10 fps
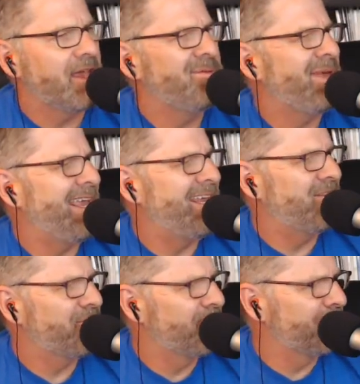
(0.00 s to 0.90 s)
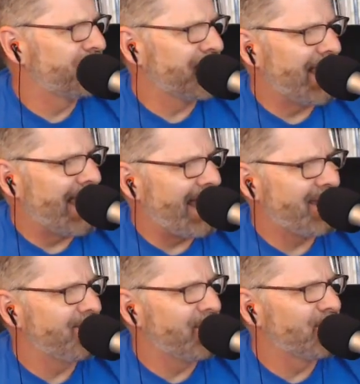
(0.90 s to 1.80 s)
I'd paid through
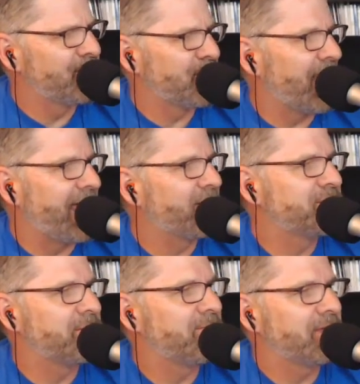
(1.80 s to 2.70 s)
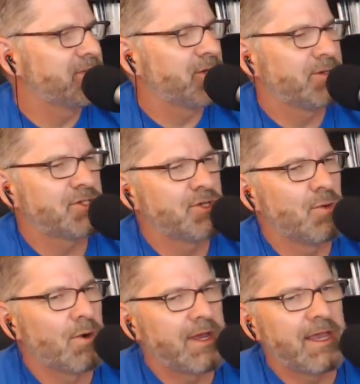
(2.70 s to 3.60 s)
middle of July or something, so it's
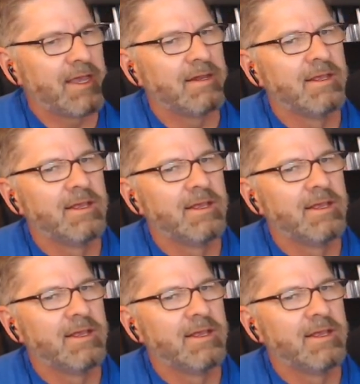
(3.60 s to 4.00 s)
still working. And